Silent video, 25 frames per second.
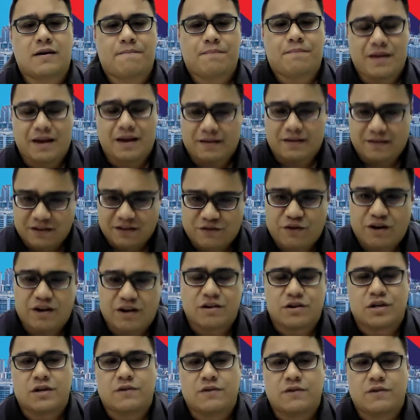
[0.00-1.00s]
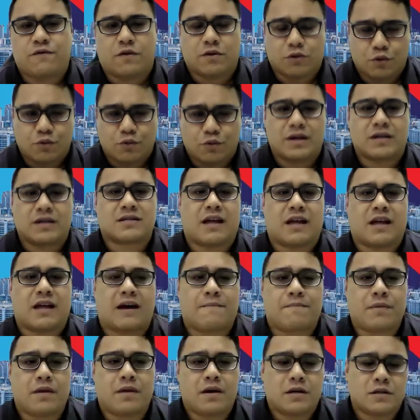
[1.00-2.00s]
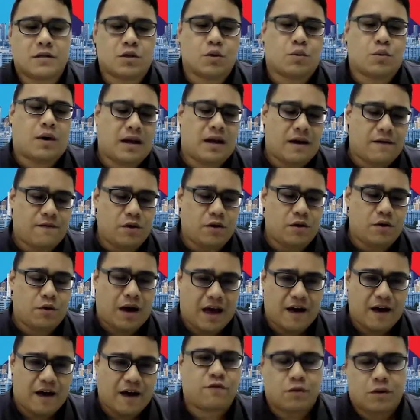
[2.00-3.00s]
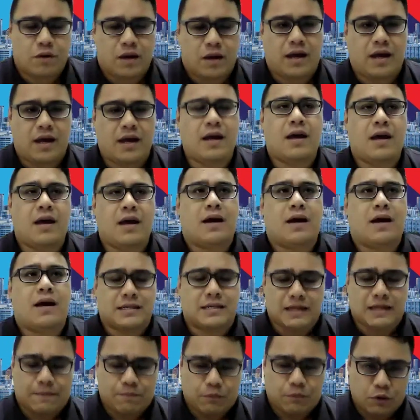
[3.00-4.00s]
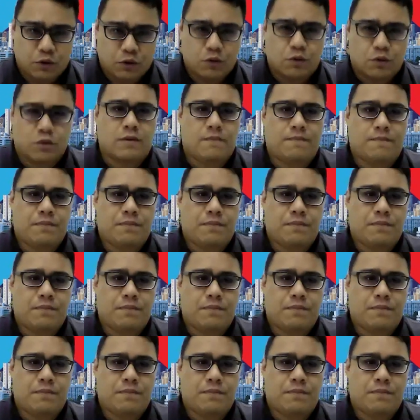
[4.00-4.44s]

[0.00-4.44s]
That's the strategy for 2 years' time. So whatever you have today is up to you.